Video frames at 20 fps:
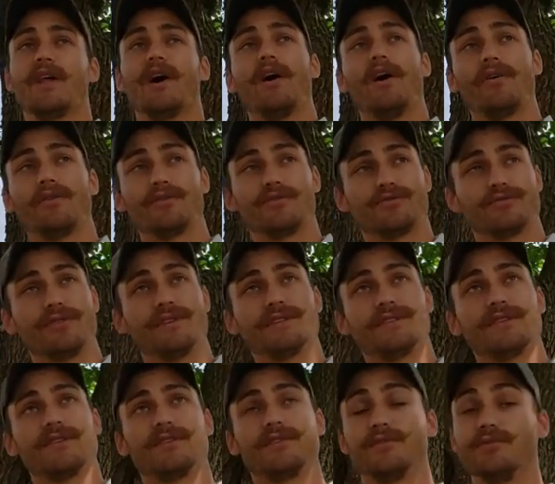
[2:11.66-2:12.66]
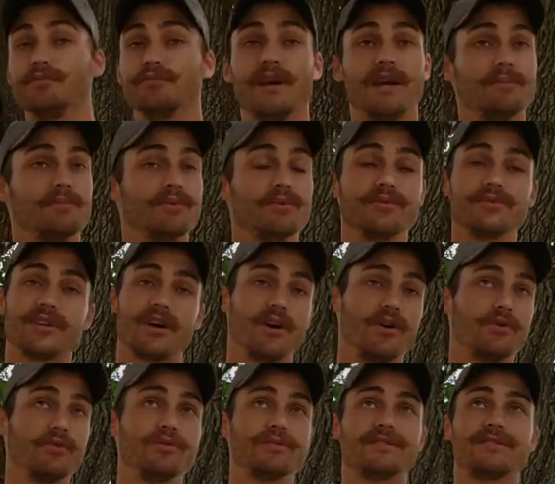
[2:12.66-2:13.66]
Other trees include maples,
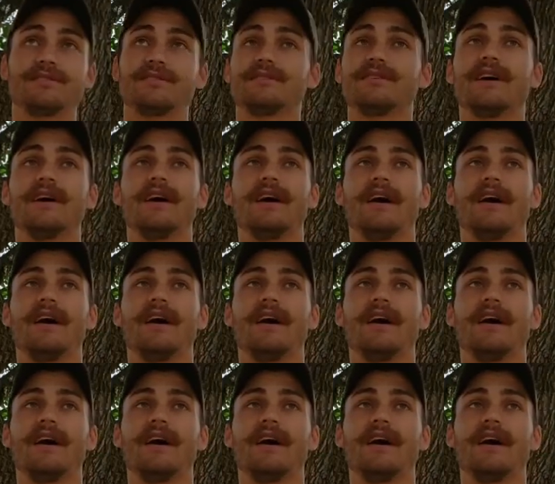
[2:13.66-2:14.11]
oaks,